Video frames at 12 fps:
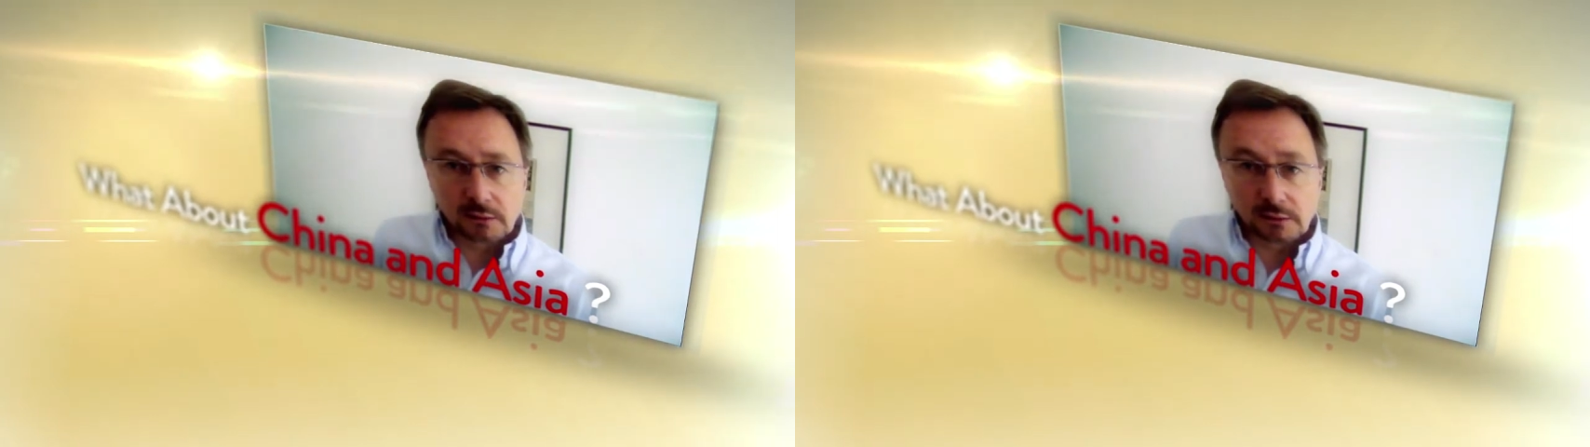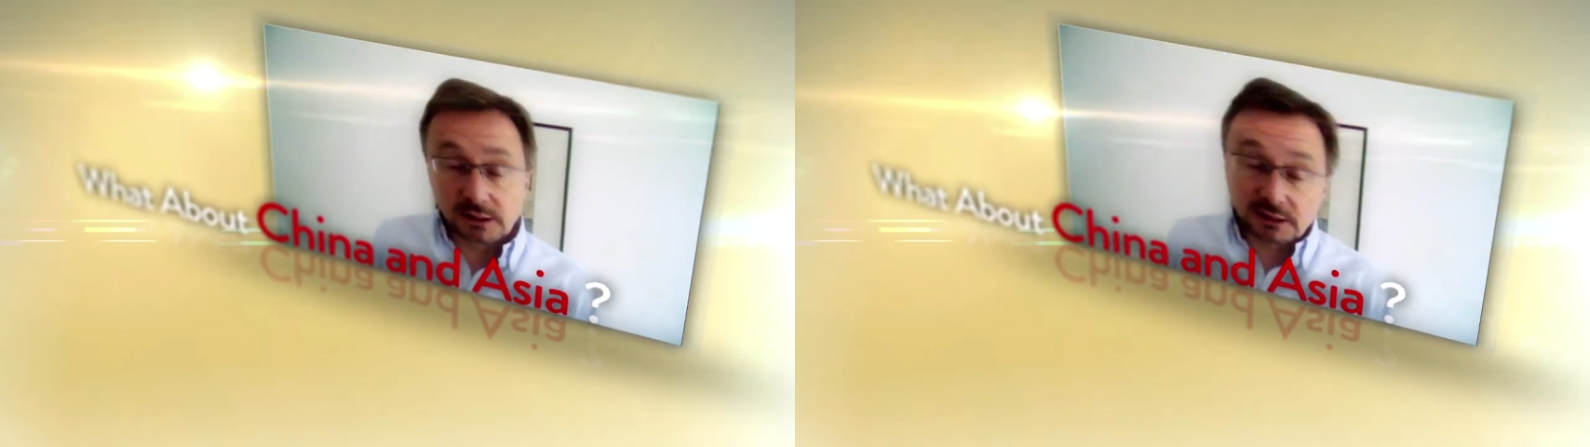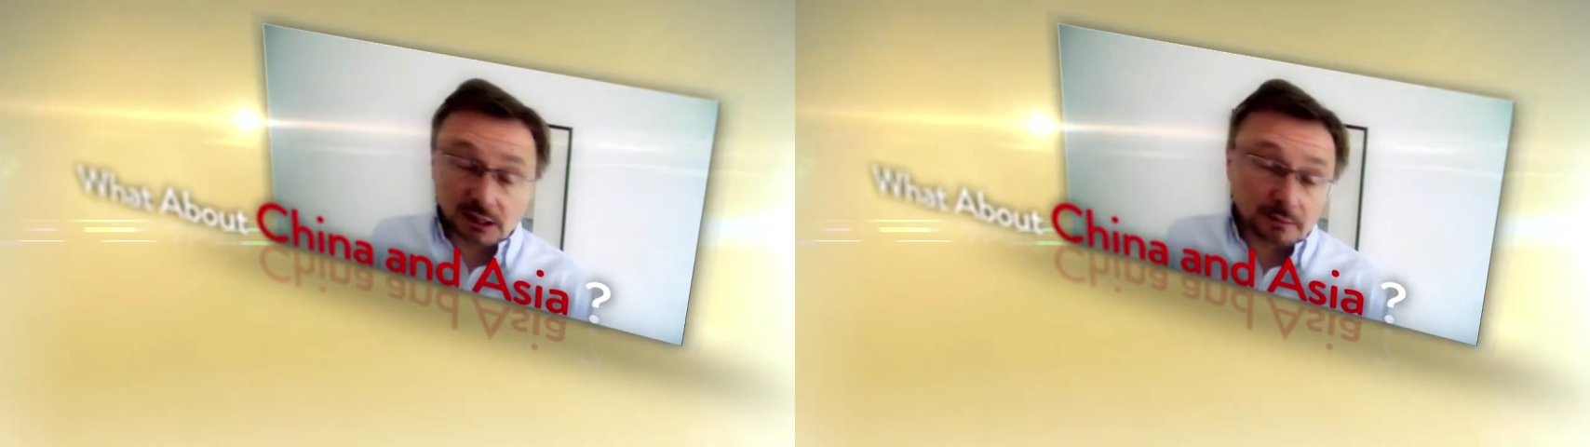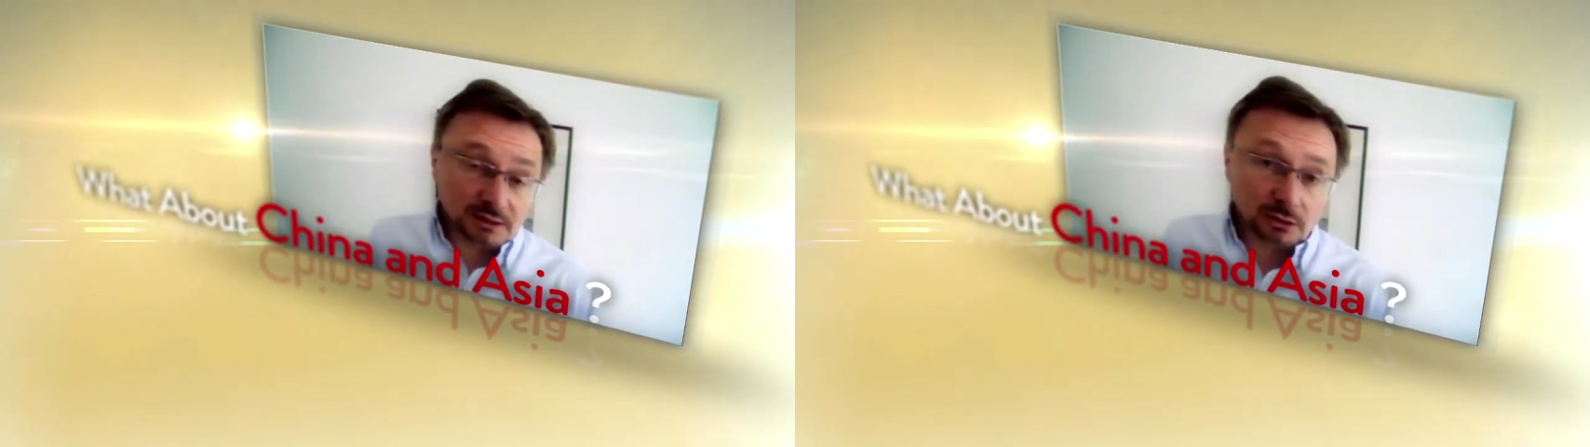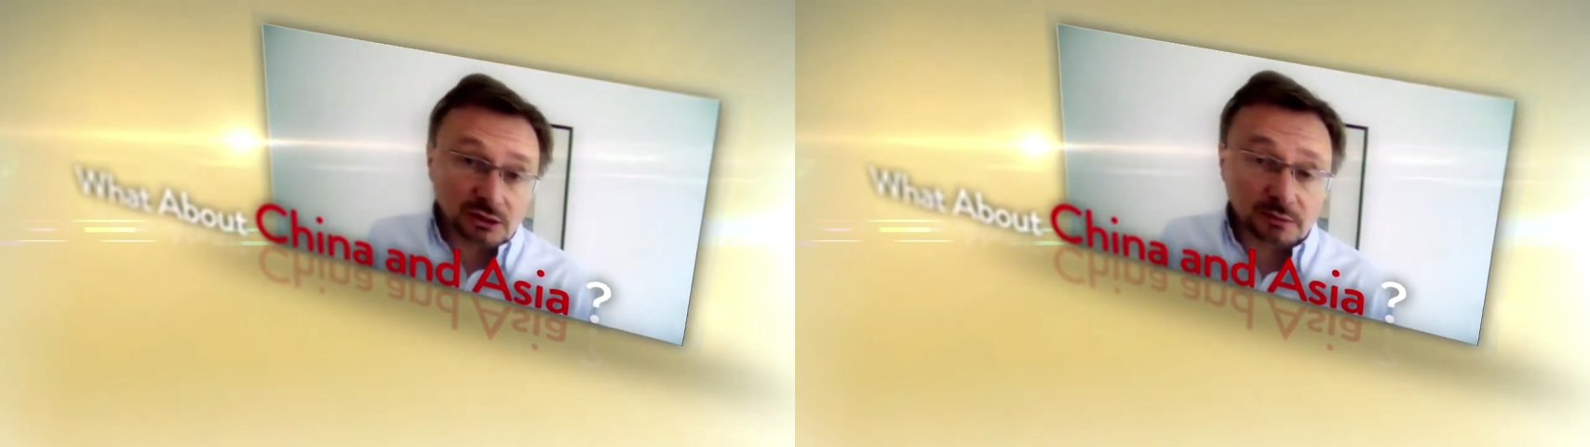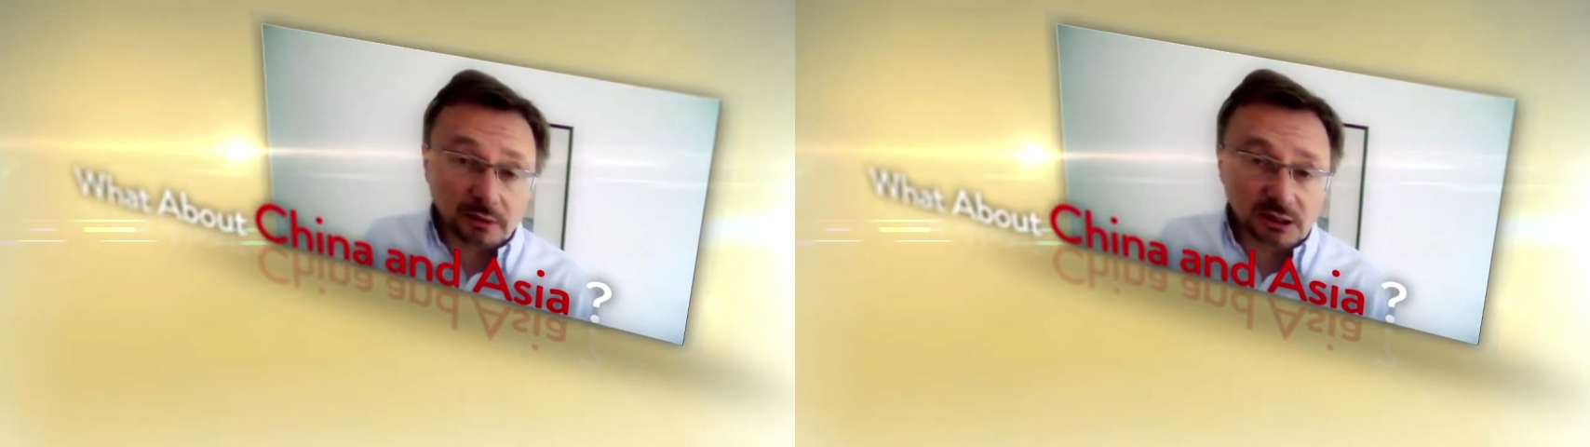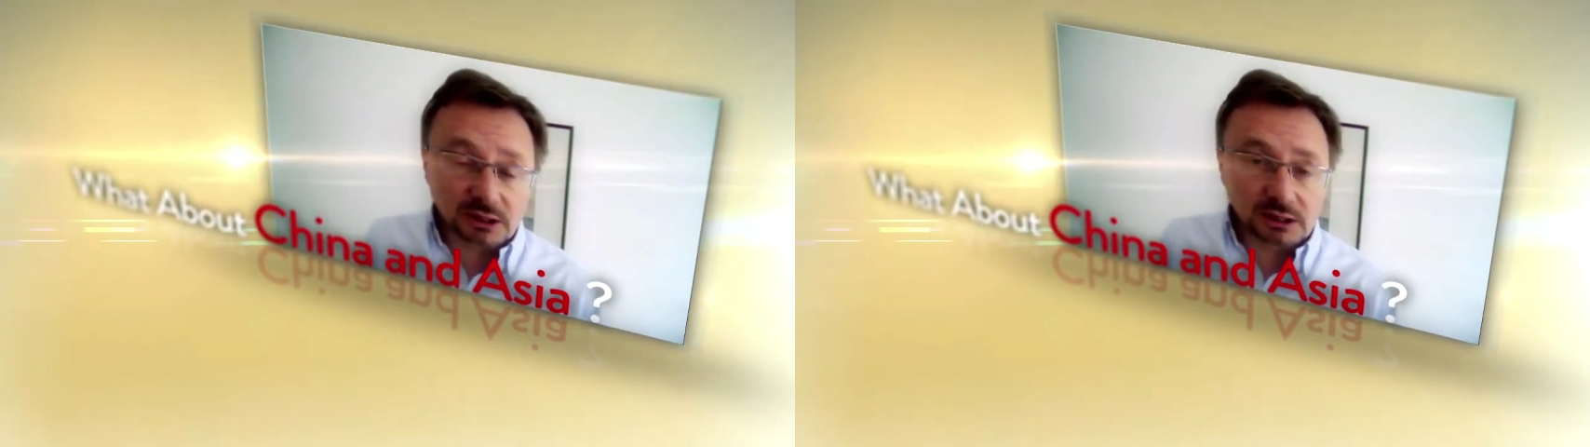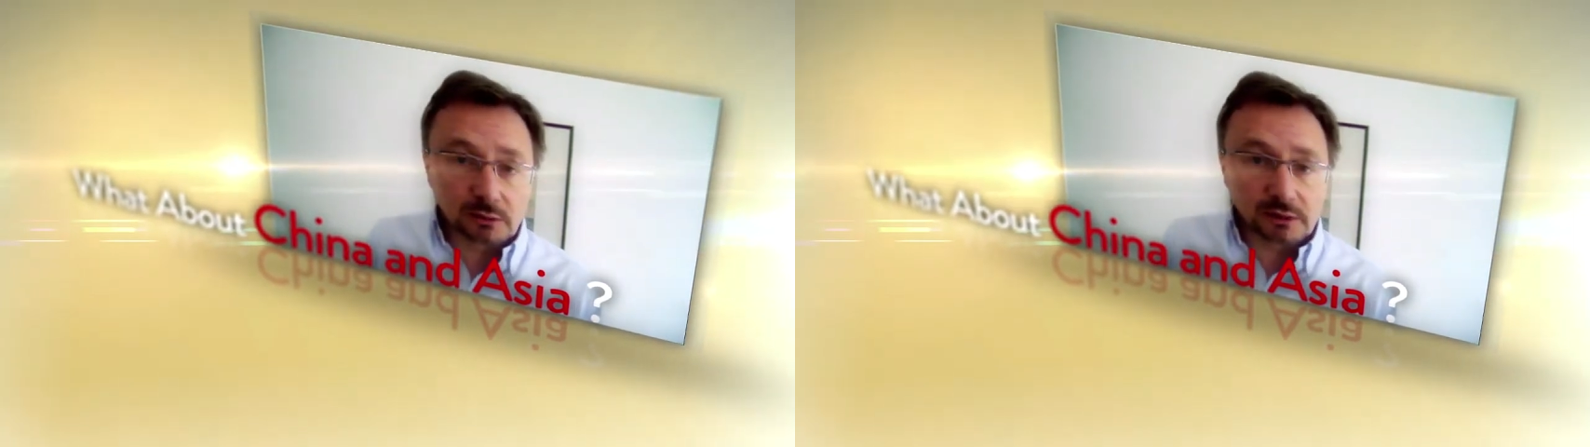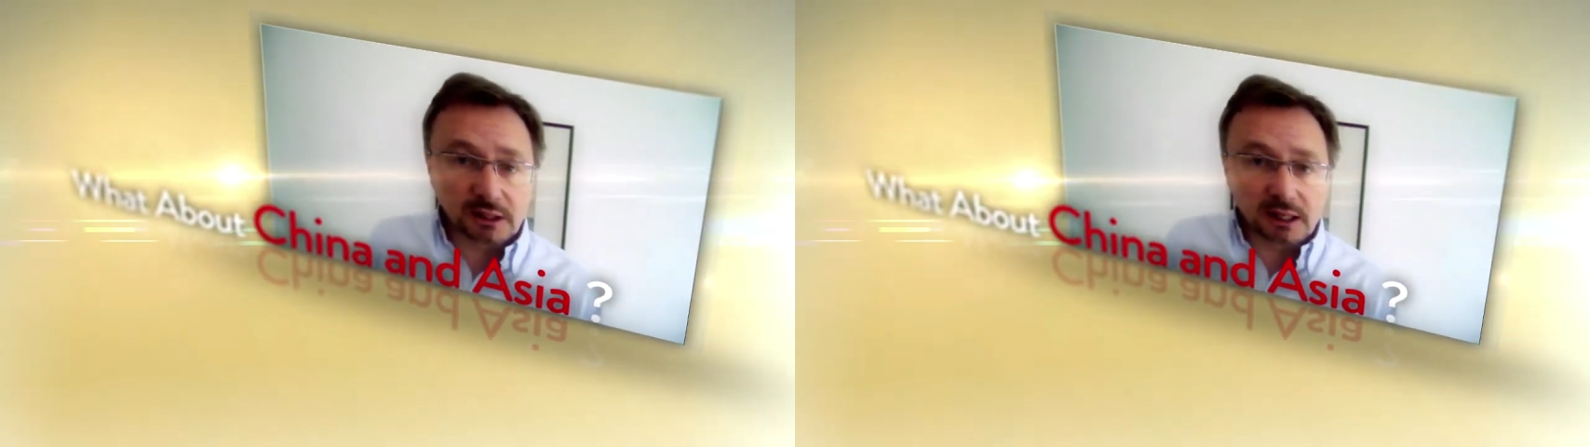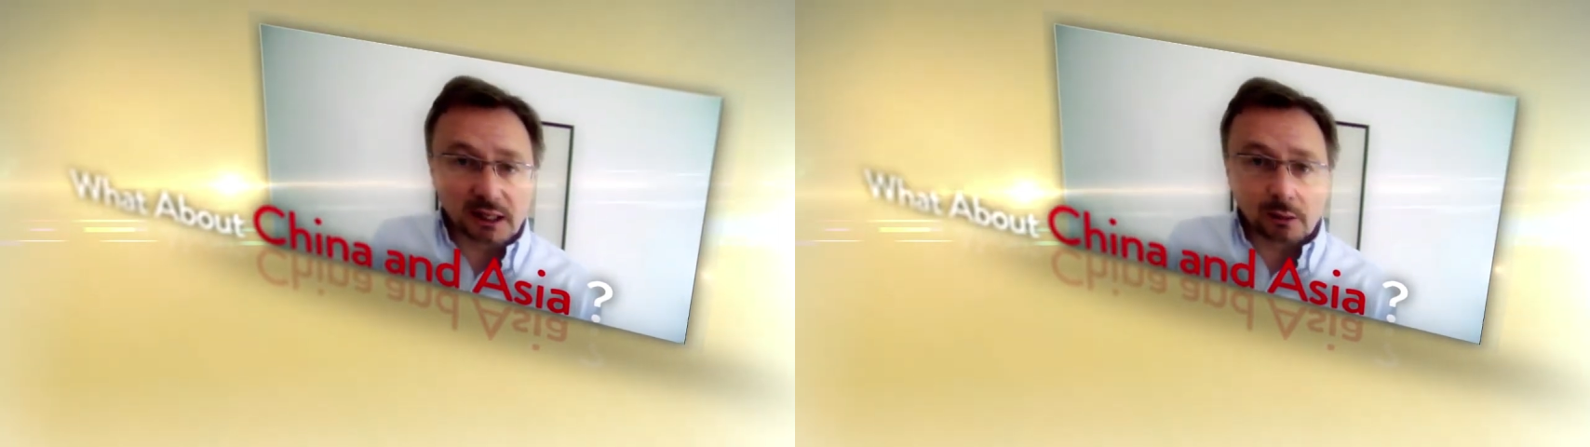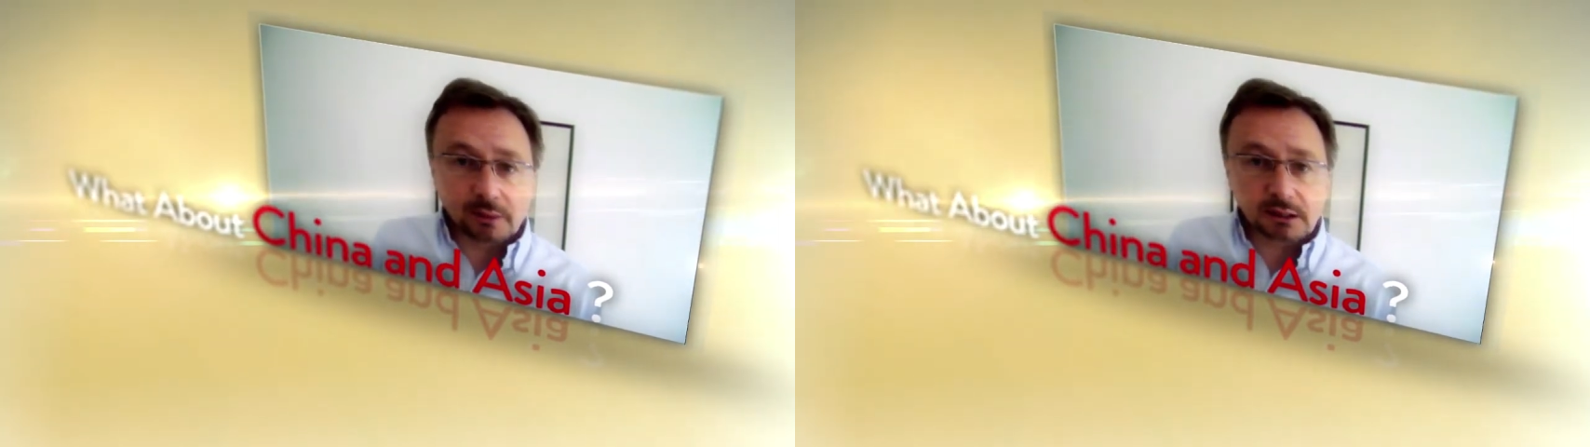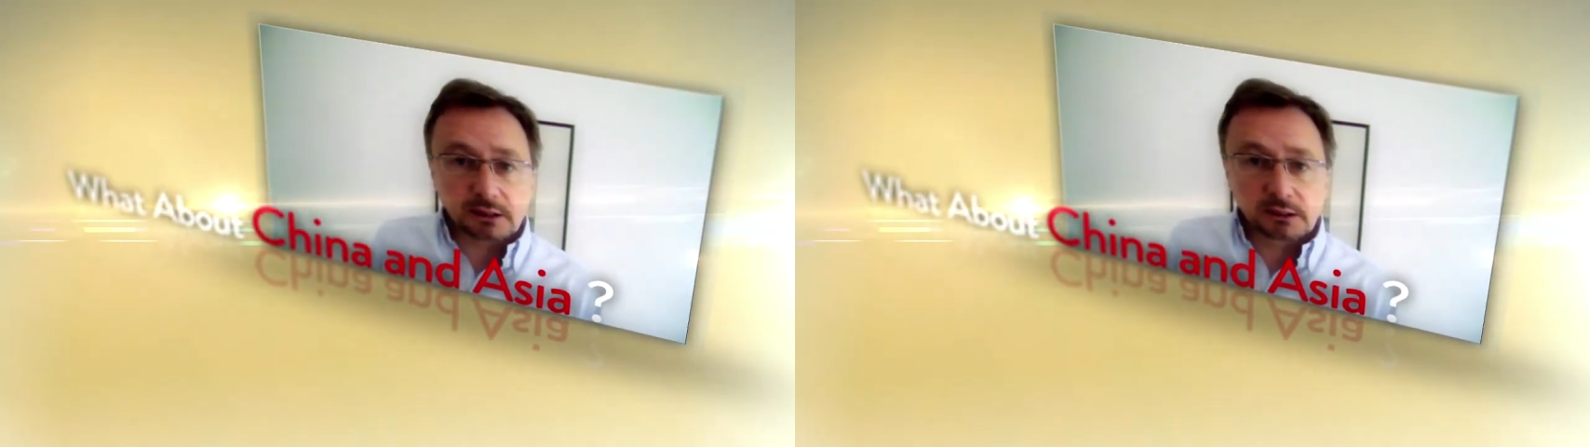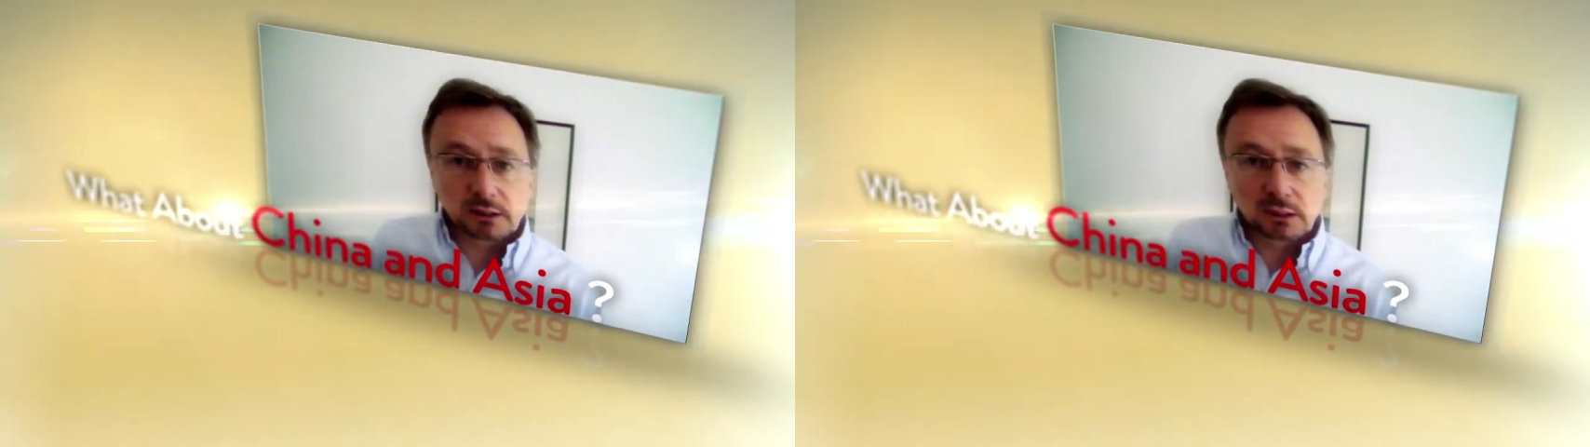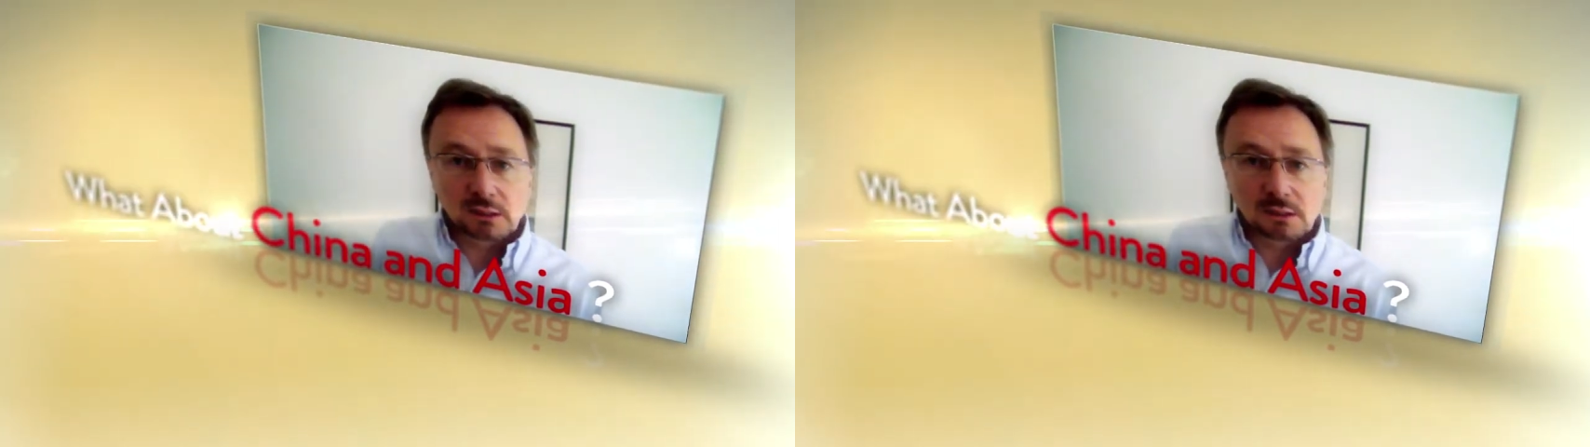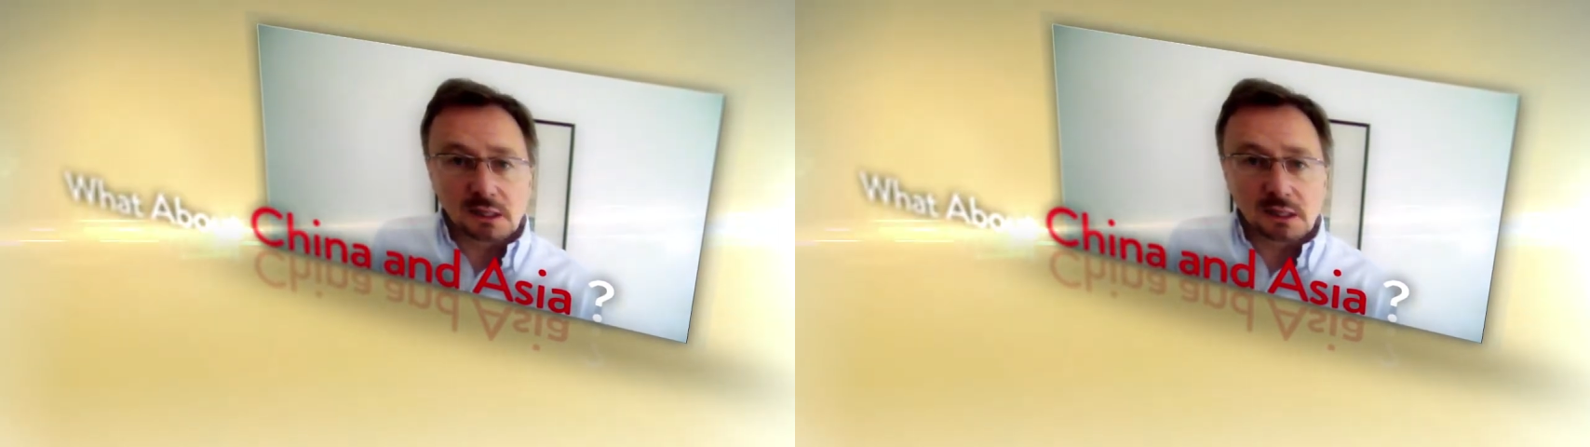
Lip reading: This time it's not so much to do with economics